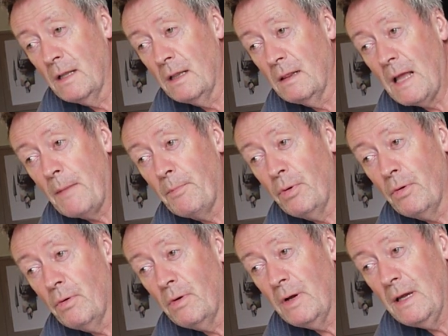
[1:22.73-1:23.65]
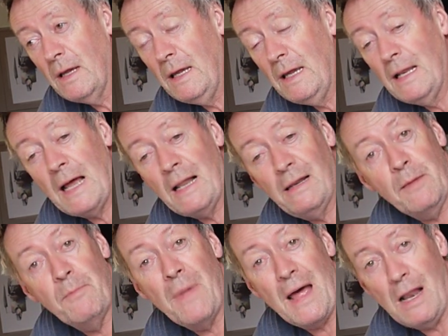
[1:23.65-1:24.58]
Lapo e la
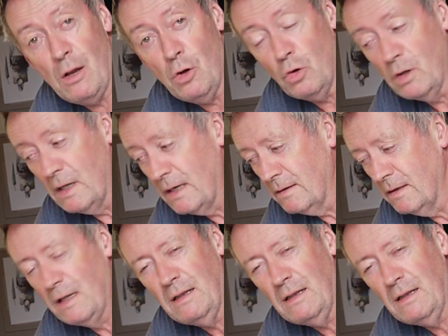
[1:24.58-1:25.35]
libellola.